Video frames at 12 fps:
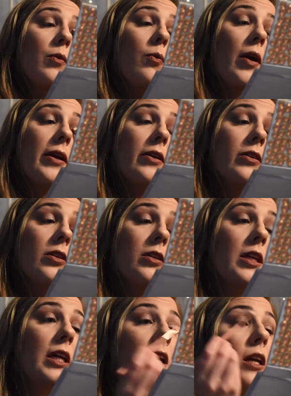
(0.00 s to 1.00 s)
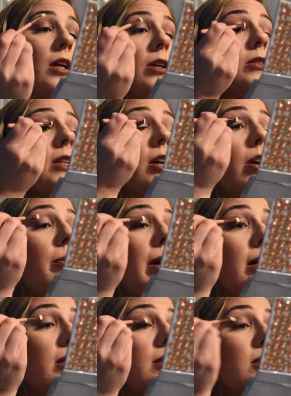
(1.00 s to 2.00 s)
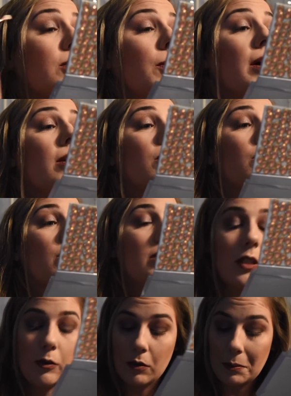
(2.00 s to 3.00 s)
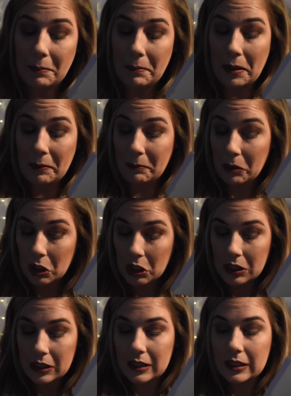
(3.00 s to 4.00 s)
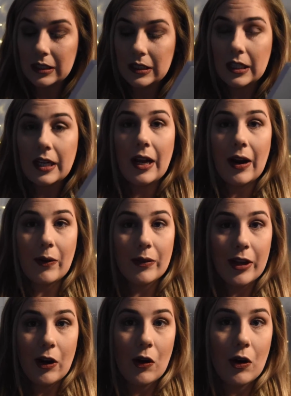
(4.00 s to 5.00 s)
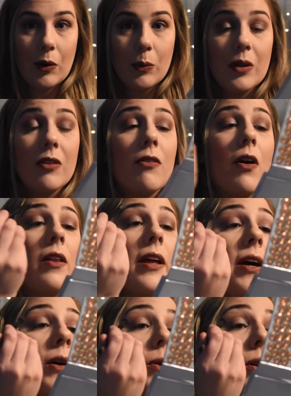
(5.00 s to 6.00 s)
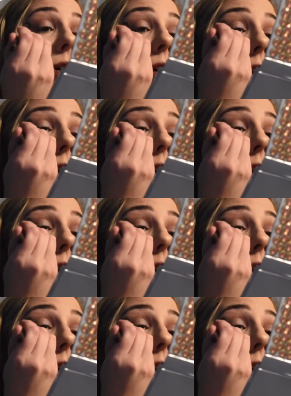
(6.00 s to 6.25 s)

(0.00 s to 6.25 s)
regularly using her palettes, so I don't really remember how they are with fallout.